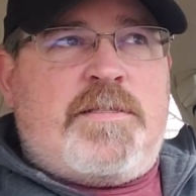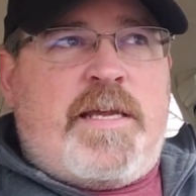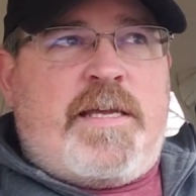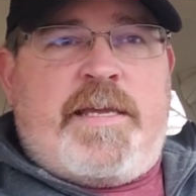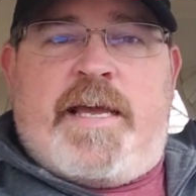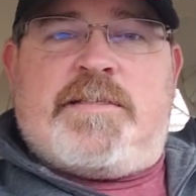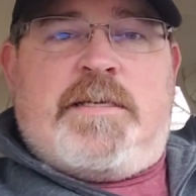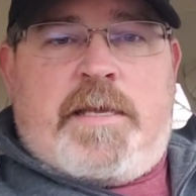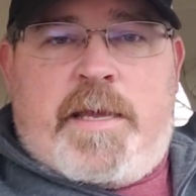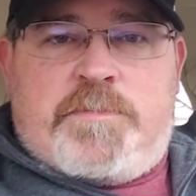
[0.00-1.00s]
like a
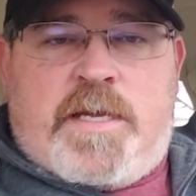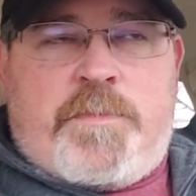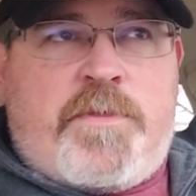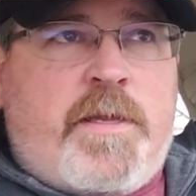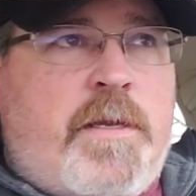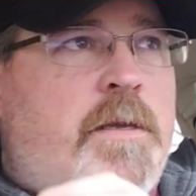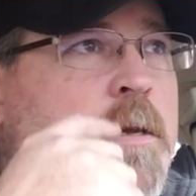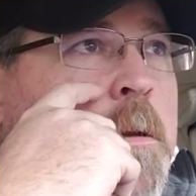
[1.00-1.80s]
guessing game type thing.